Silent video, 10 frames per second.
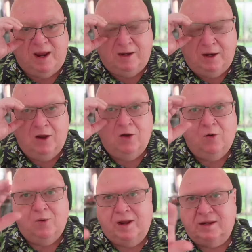
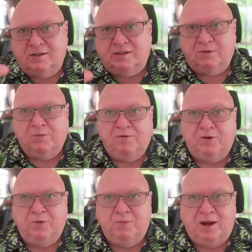know and some of
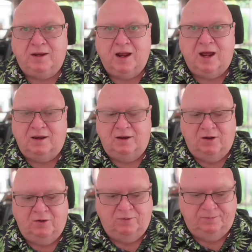you may not know